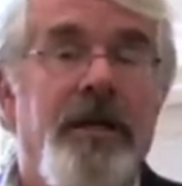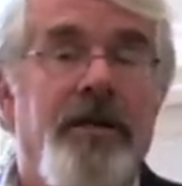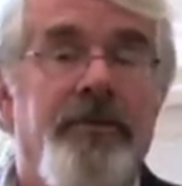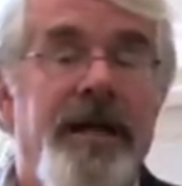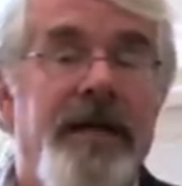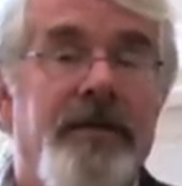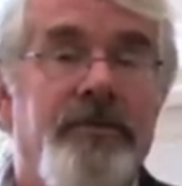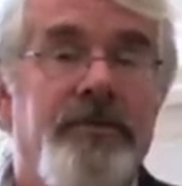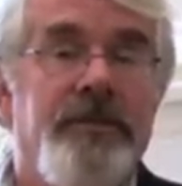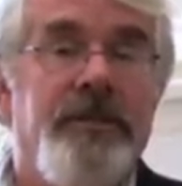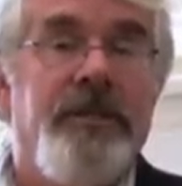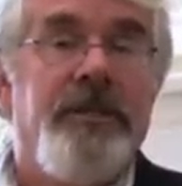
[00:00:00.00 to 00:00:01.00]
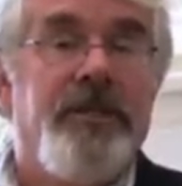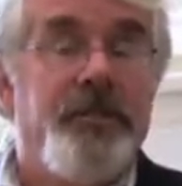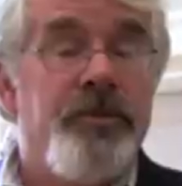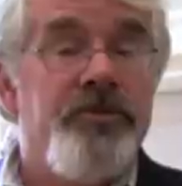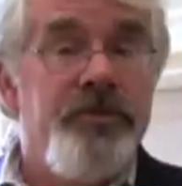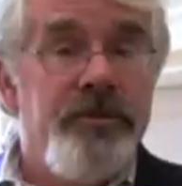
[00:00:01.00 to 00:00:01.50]
around the
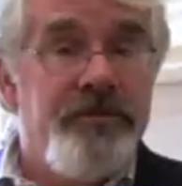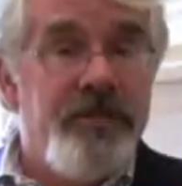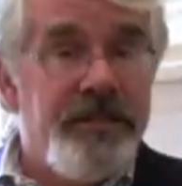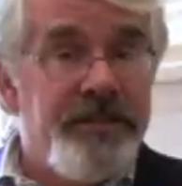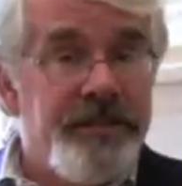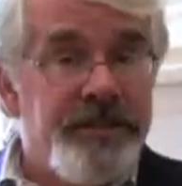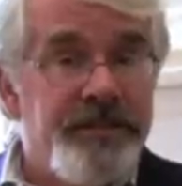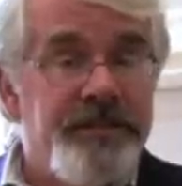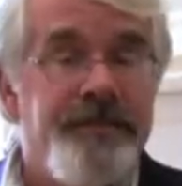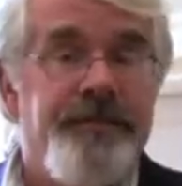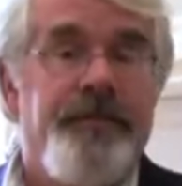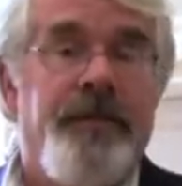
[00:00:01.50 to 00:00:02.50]
pursuit of justice